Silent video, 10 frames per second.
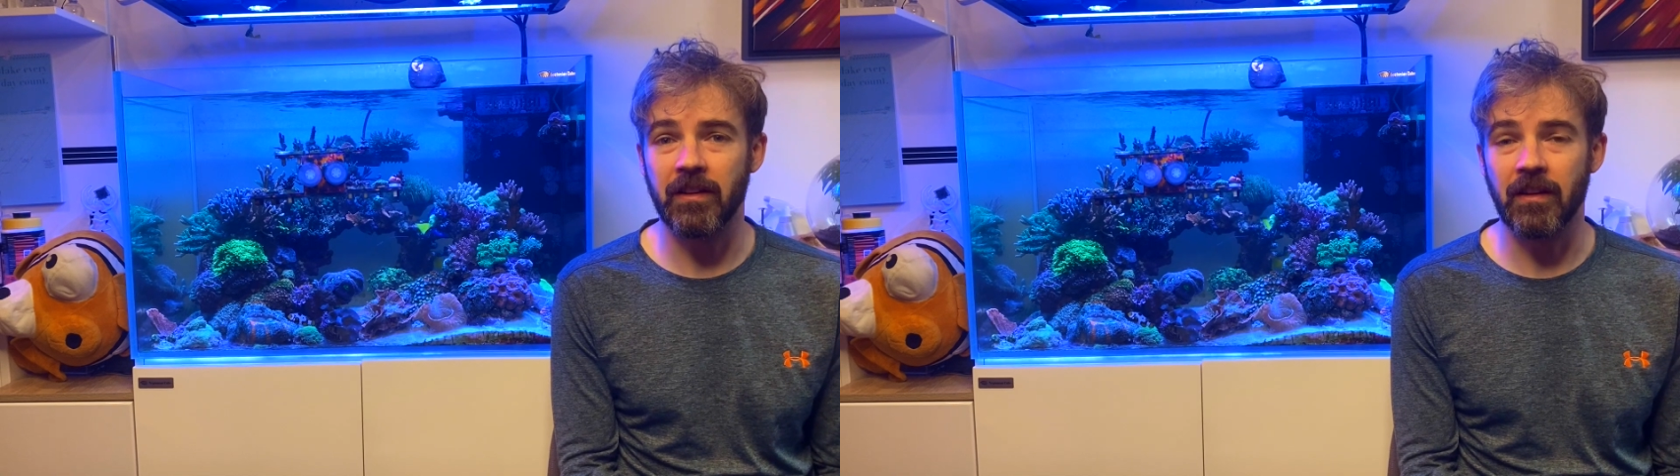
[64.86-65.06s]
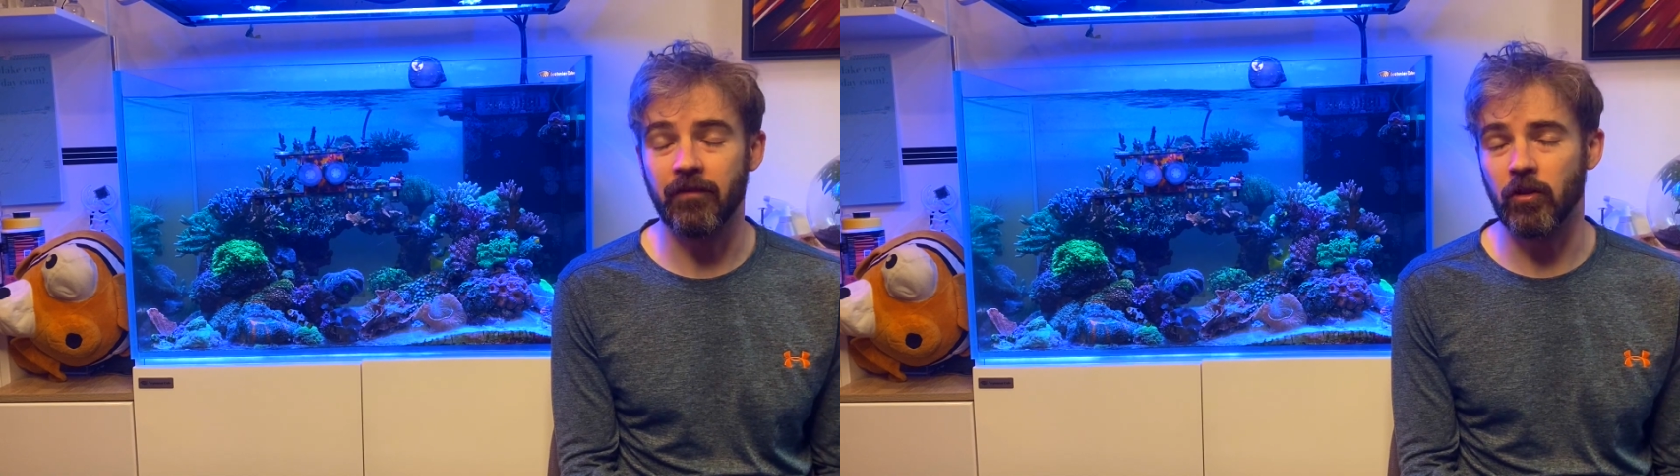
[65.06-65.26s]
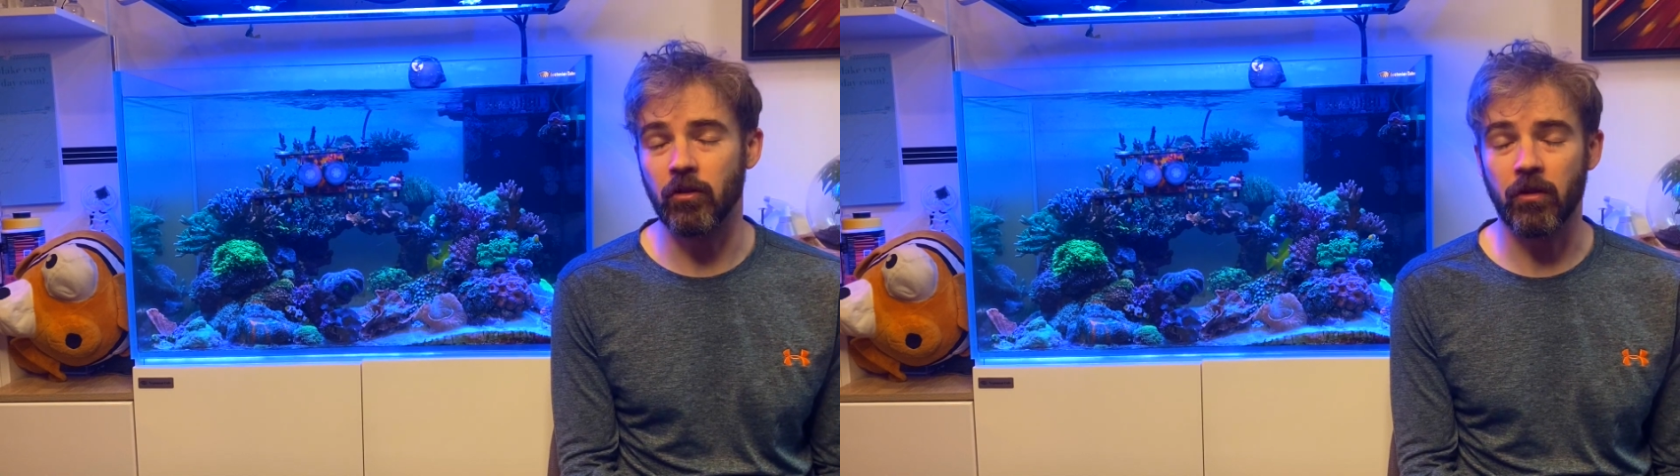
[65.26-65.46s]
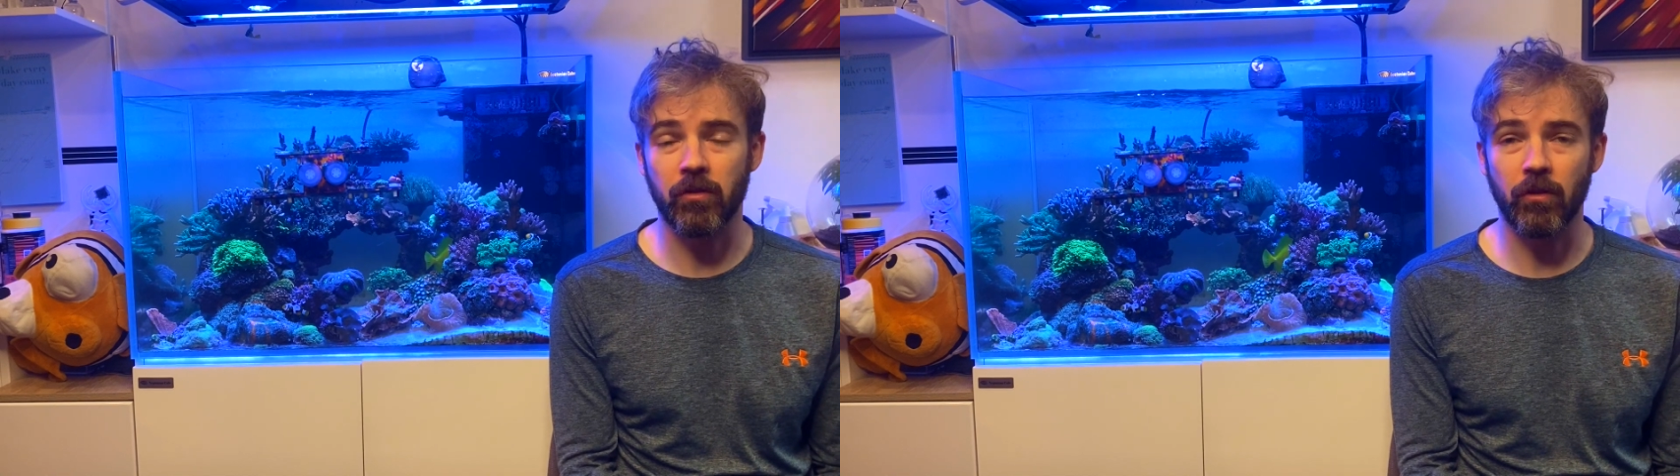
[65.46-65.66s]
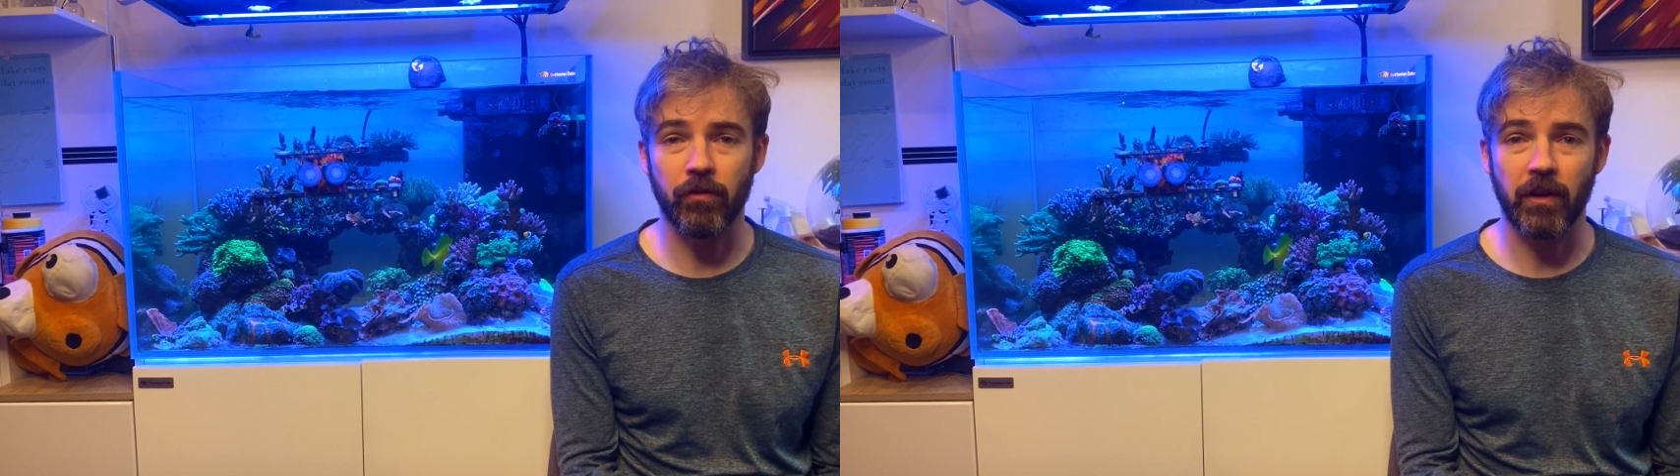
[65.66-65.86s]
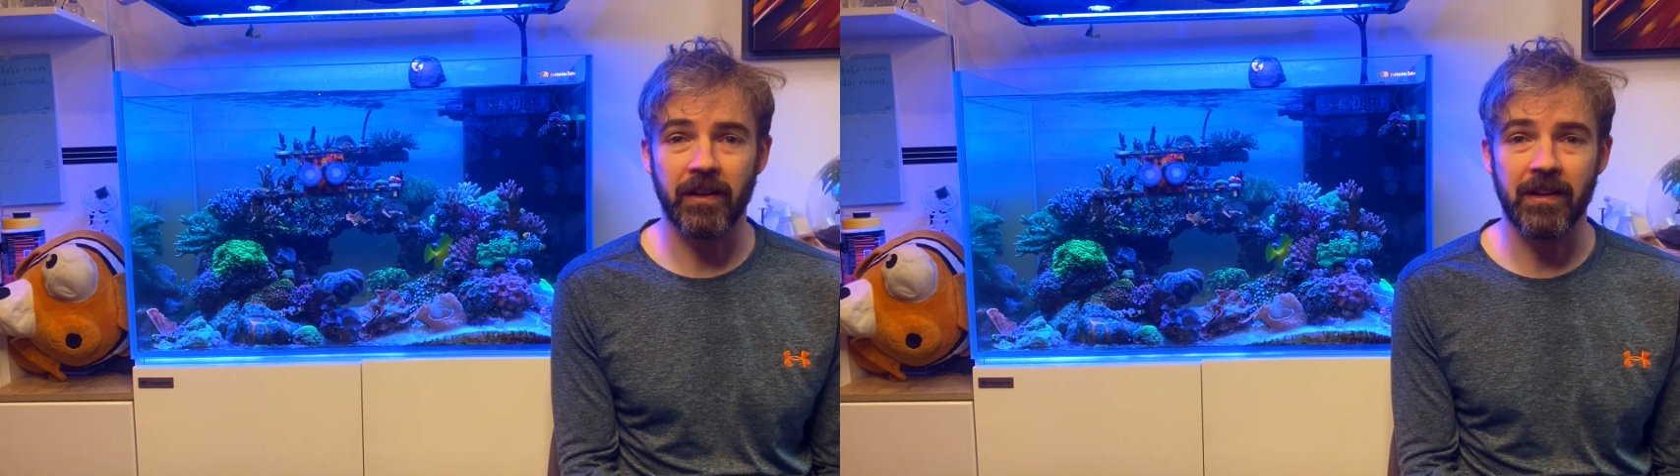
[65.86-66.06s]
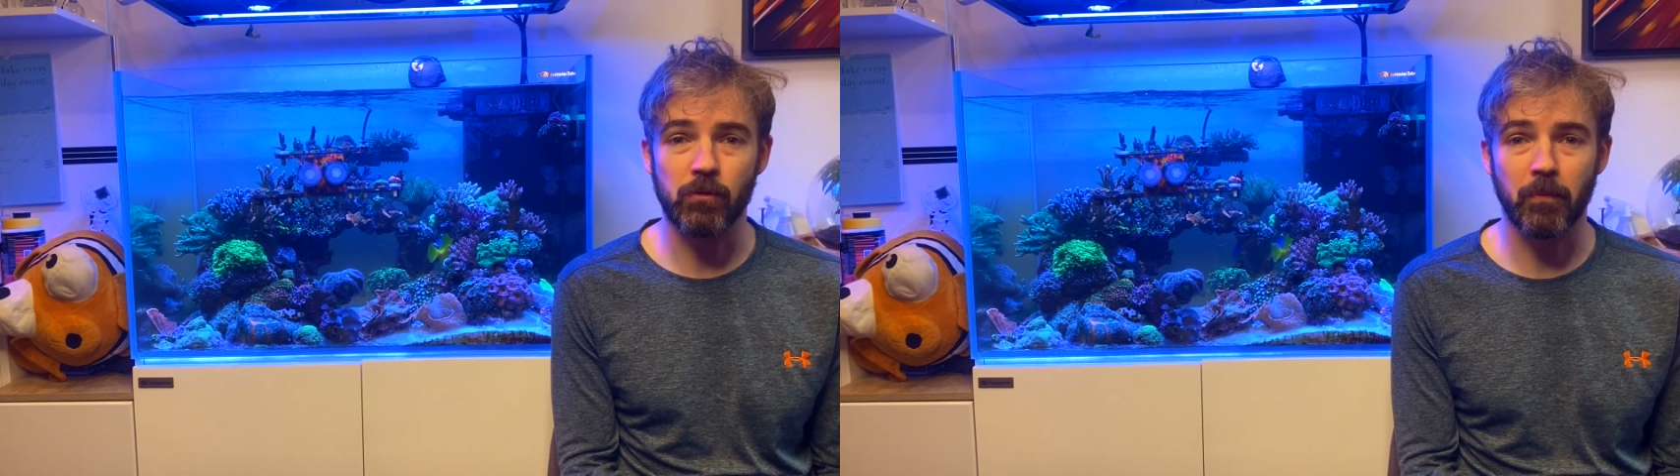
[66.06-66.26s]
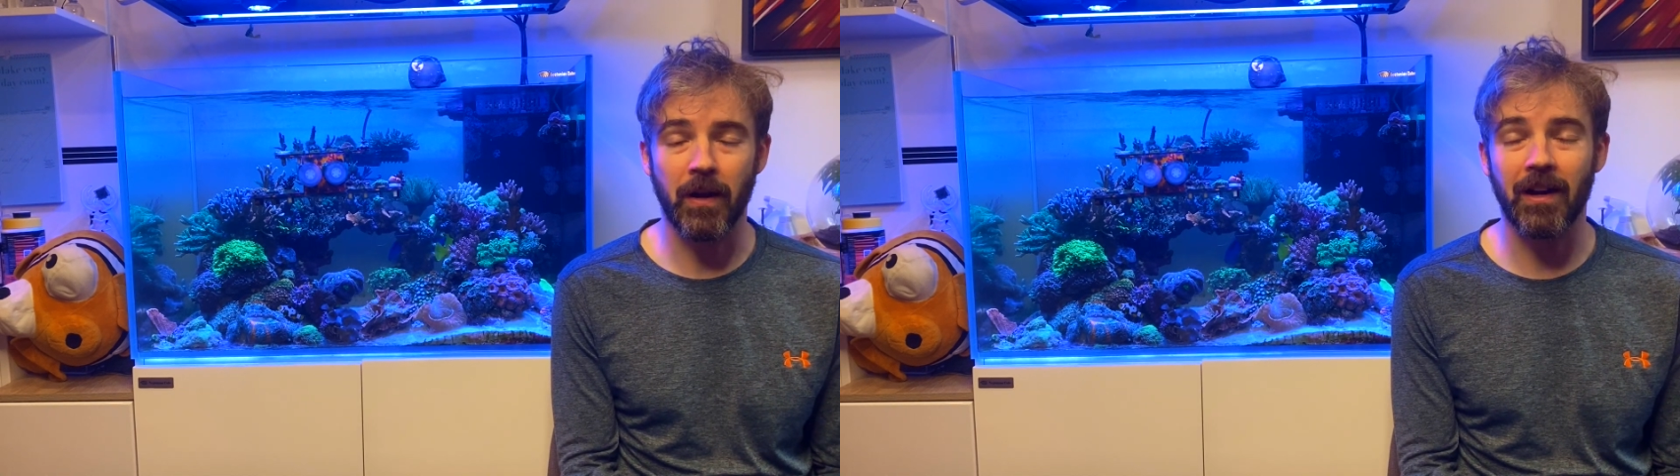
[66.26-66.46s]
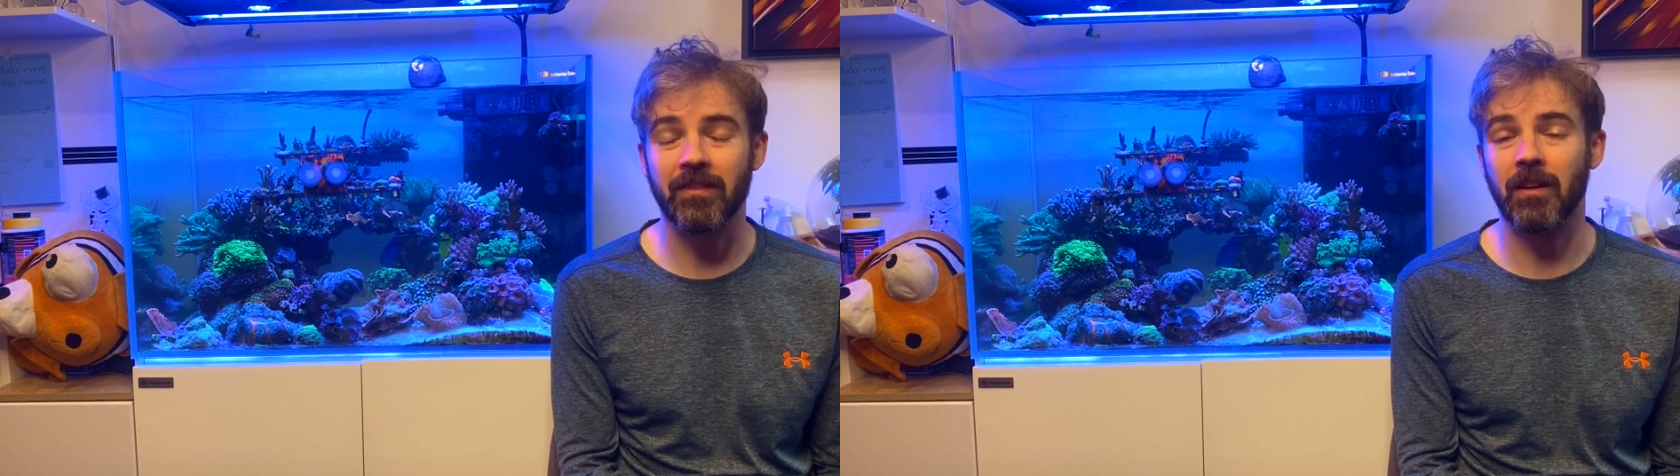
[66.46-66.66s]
if you dose all 3 in equal parts,